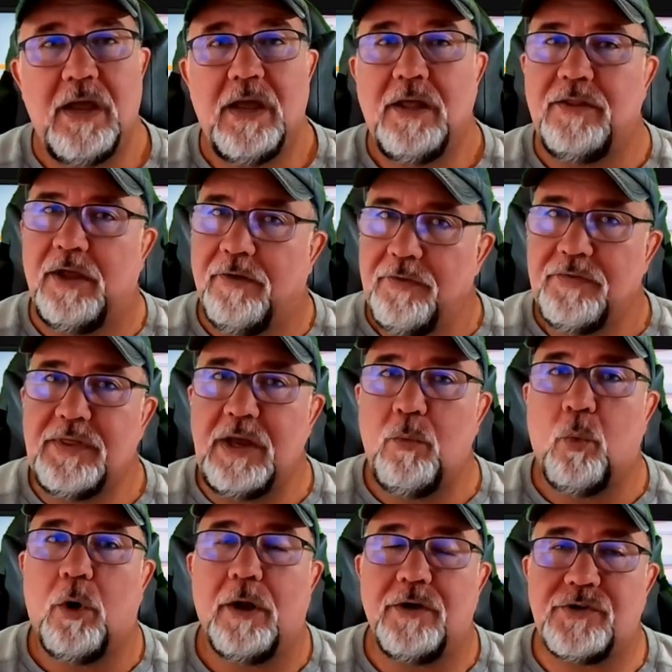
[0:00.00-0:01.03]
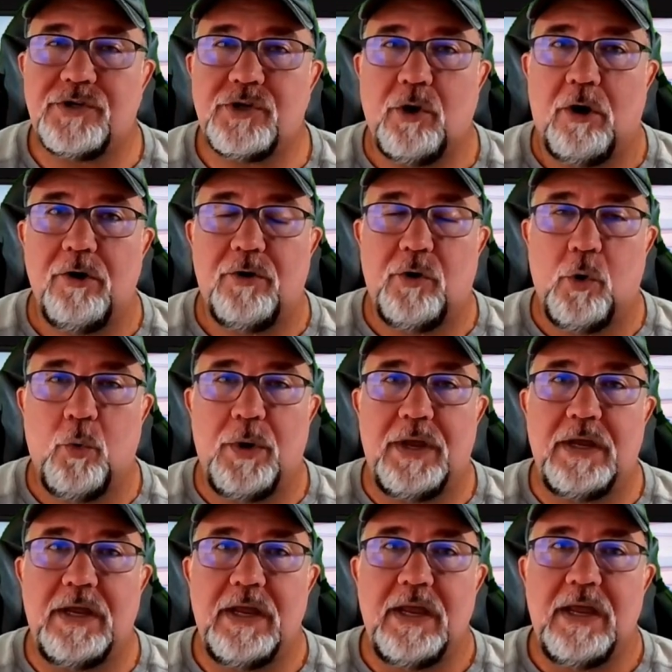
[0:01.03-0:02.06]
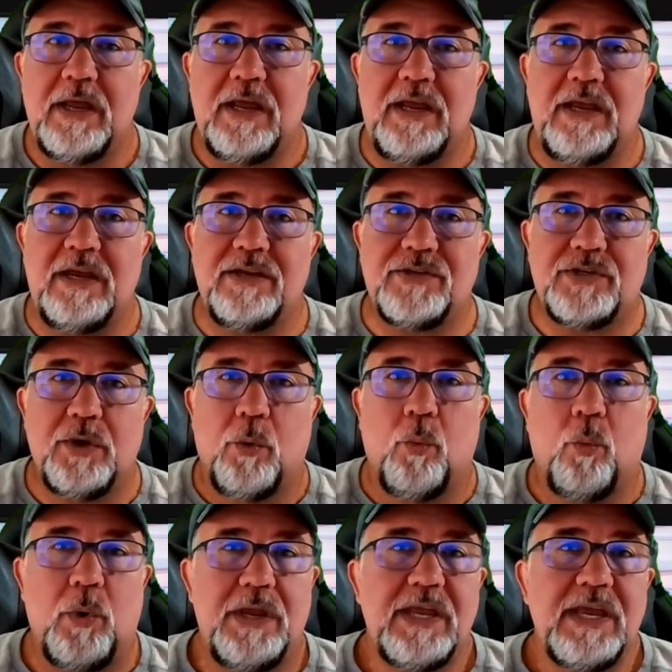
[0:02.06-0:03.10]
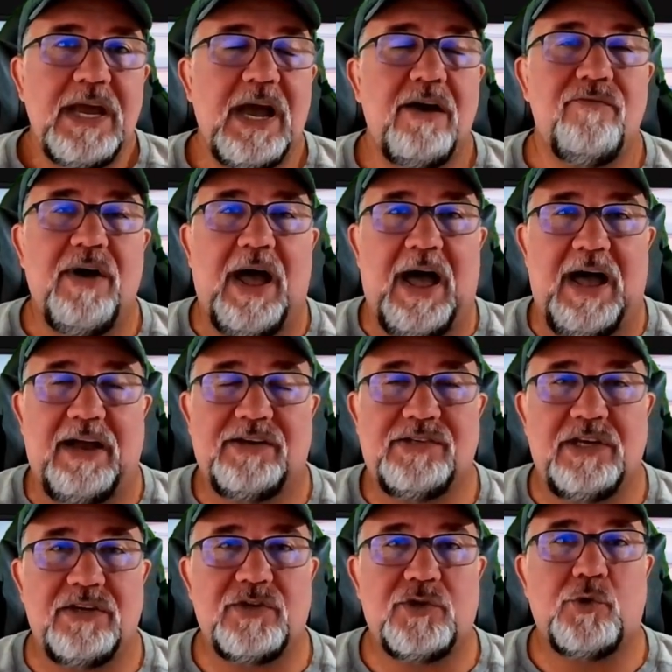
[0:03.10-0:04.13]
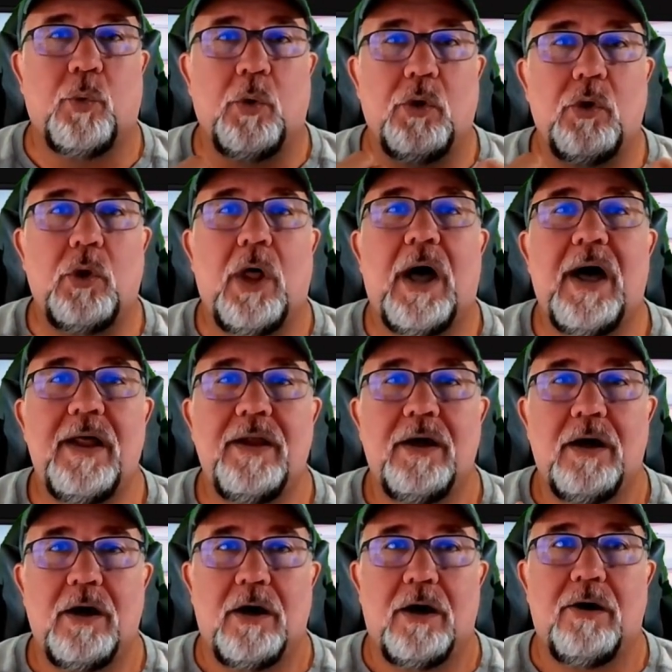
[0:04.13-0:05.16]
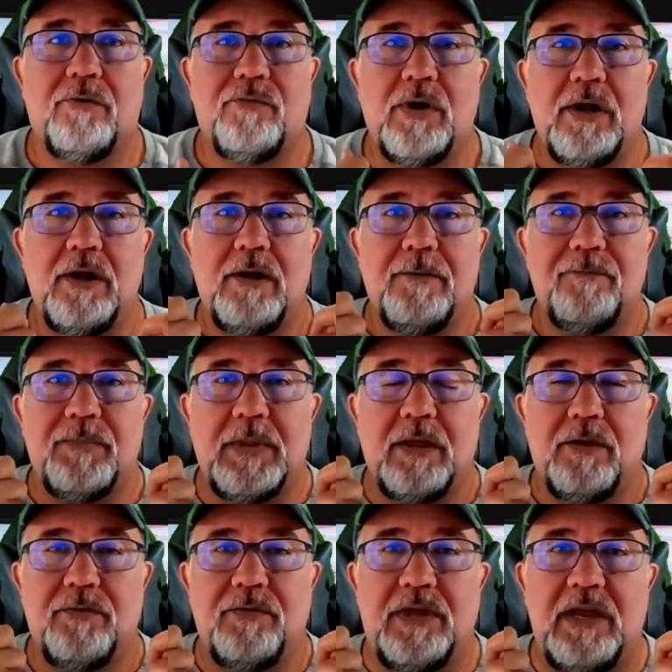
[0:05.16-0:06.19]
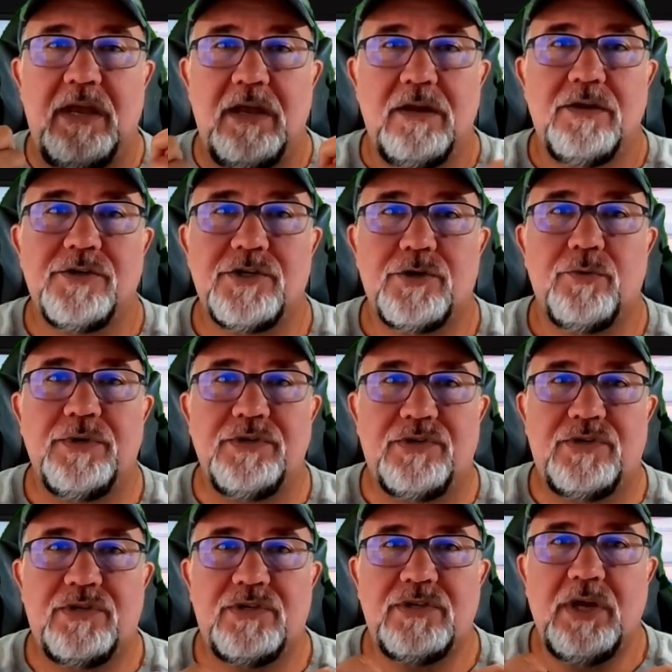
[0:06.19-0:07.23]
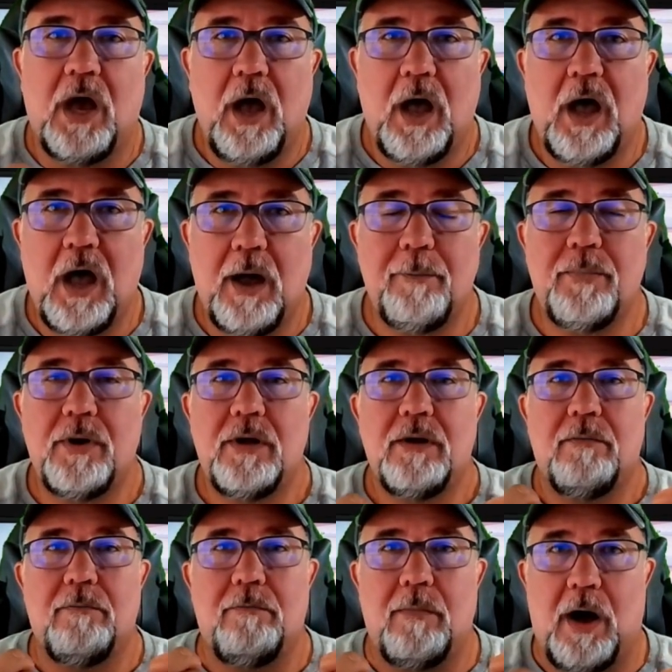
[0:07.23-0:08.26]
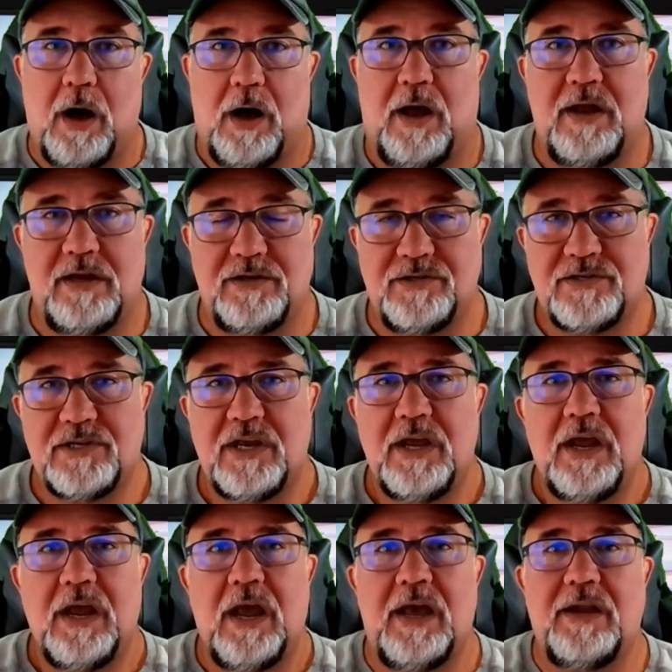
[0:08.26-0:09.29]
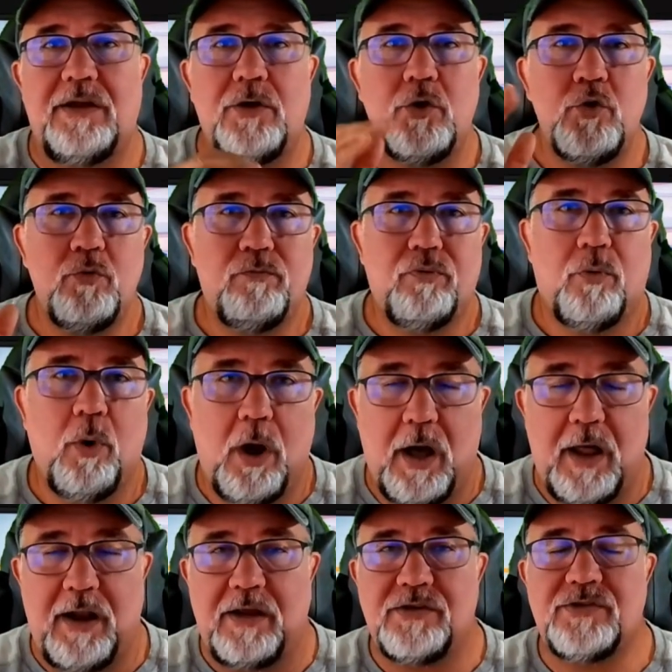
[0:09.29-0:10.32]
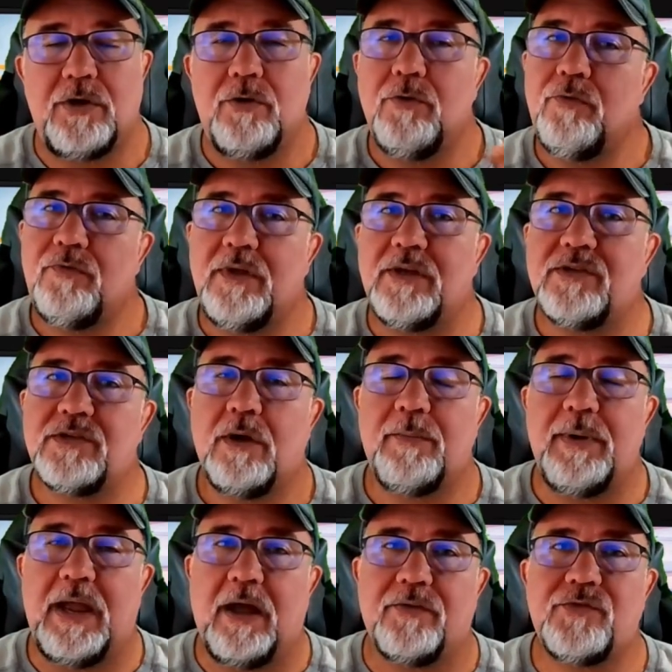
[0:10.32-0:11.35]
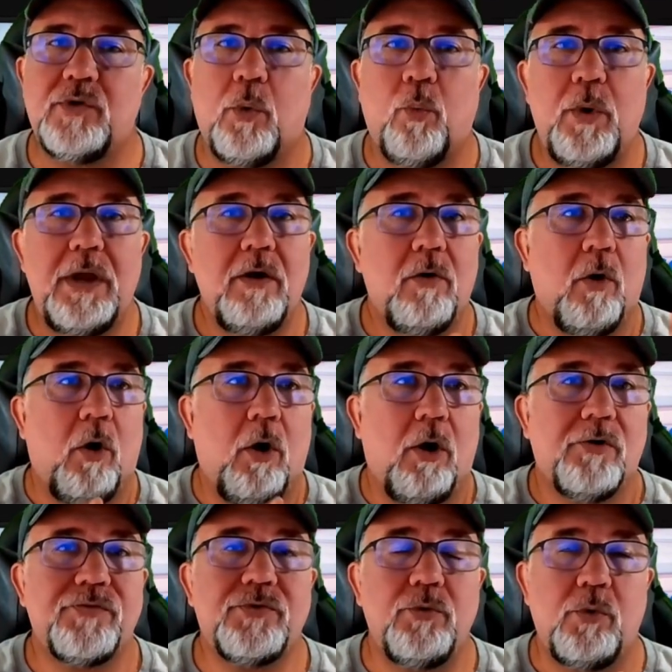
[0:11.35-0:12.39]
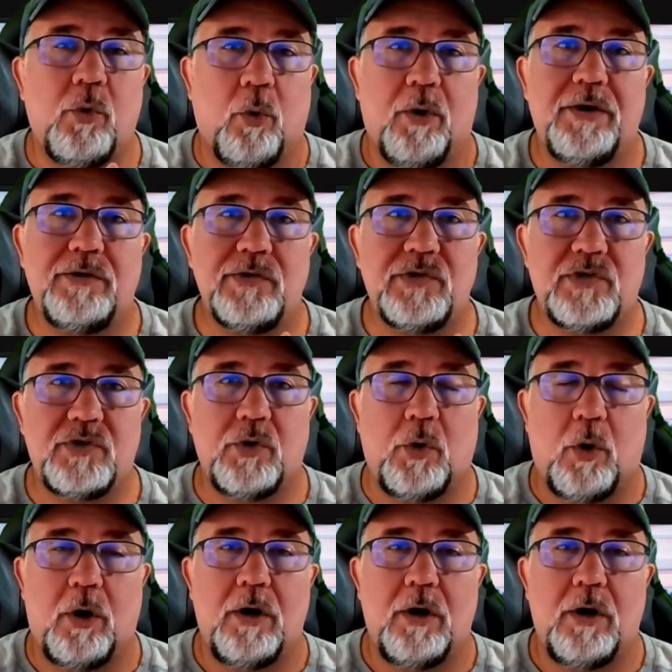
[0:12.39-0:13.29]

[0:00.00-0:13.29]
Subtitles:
The other thing we're going to start doing is we have access to a lot of the industry's top minds and new products and new things coming out. So we are also going to start